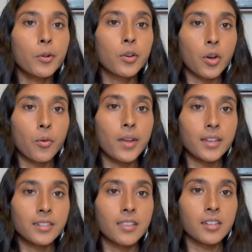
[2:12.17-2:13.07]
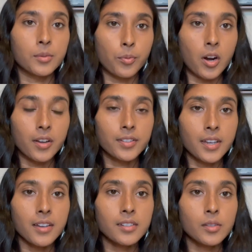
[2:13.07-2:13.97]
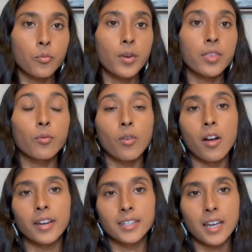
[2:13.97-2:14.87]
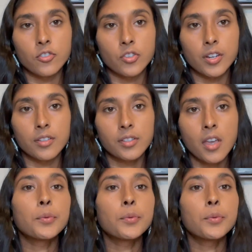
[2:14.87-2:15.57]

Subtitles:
go into this process with the wrong intentions.